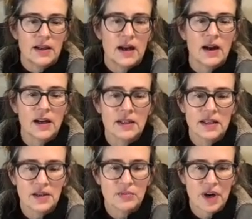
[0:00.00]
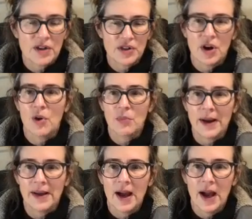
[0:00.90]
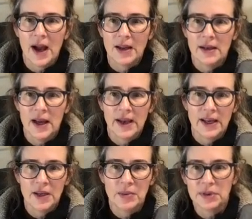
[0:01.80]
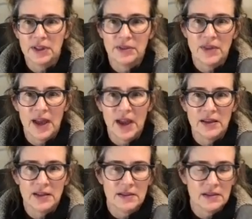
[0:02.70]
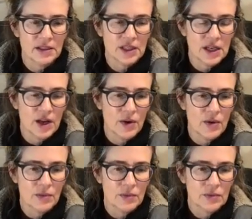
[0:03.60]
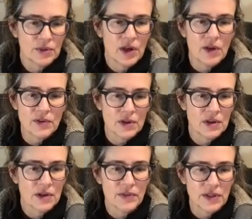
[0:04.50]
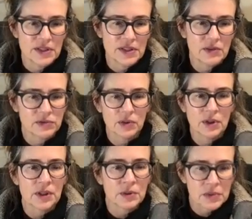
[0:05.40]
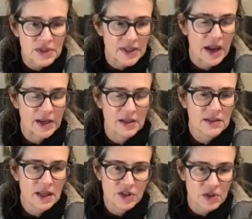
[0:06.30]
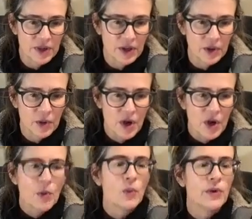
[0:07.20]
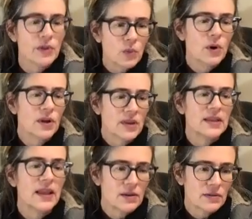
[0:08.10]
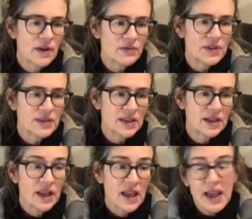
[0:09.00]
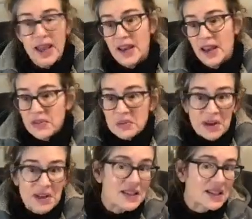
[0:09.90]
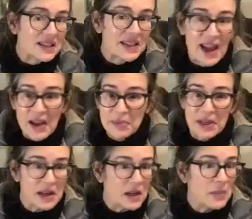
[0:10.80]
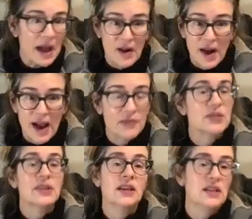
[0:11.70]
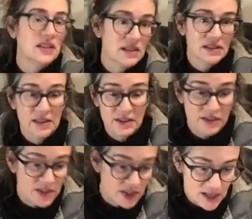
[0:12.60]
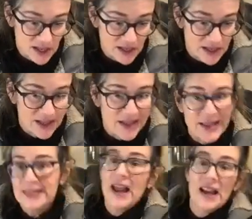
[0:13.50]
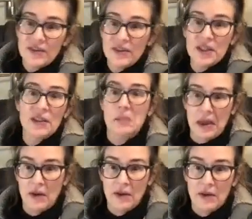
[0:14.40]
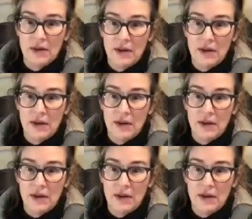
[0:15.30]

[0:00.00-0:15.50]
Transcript: are under the impression, oh my God, I can't believe that, you know, the governor of the state of Florida would sign such a bill when the word that they are referencing and everybody's clapping about after they did their little stint is not even in the bill.